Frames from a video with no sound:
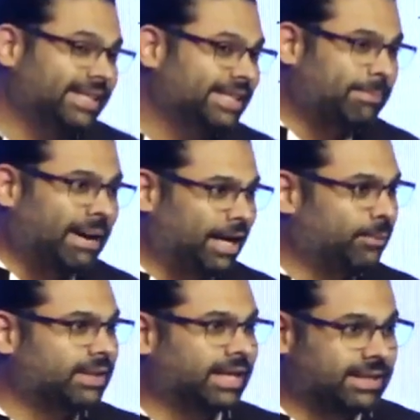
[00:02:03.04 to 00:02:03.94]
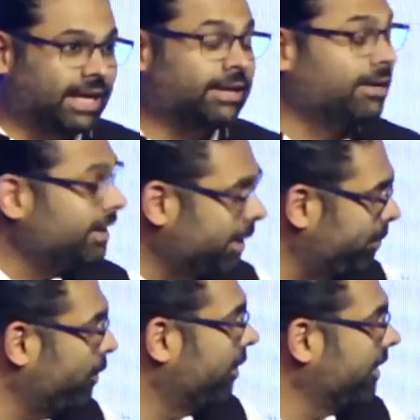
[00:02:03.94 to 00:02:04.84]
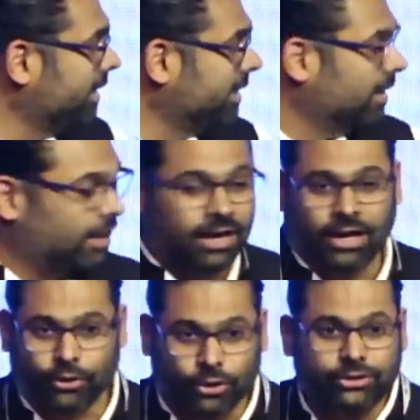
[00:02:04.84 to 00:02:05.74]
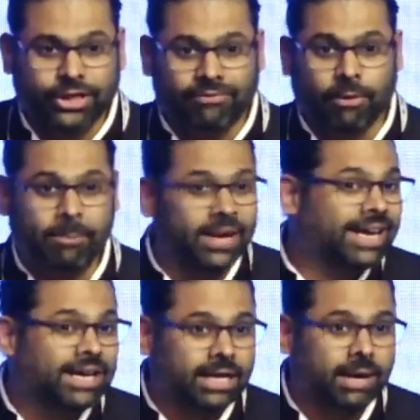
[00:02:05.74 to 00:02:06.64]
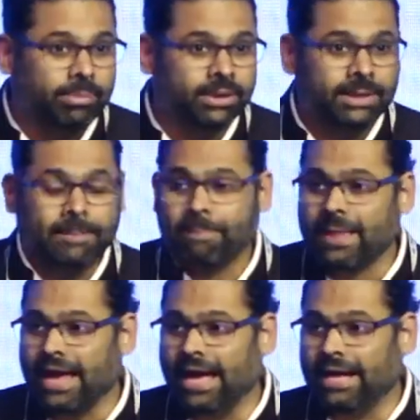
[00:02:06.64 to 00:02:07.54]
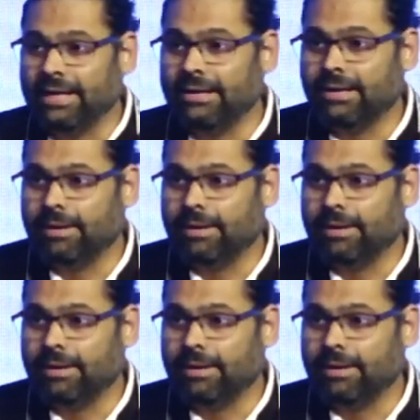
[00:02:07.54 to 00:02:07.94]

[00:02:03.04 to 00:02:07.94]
the bandwidth, I really applaud Rotary for picking it up and